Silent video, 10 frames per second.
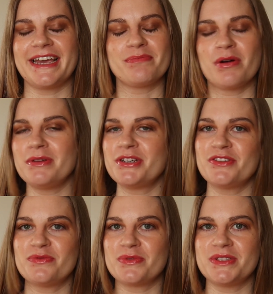I probably should
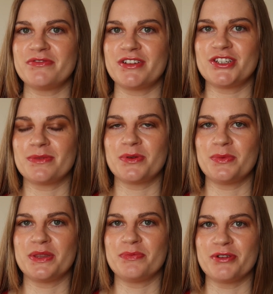have worn this red jumper
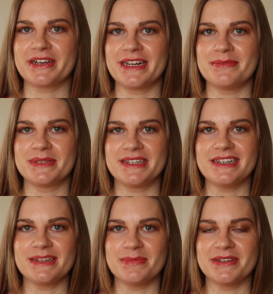with the brick
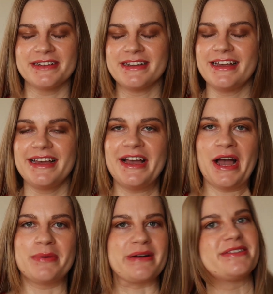lipstick, but
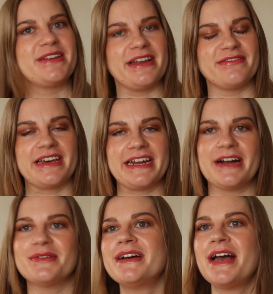oh well, too late for that
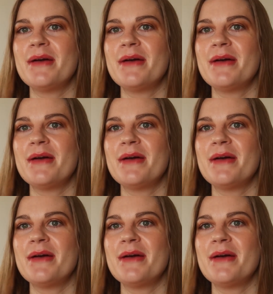now.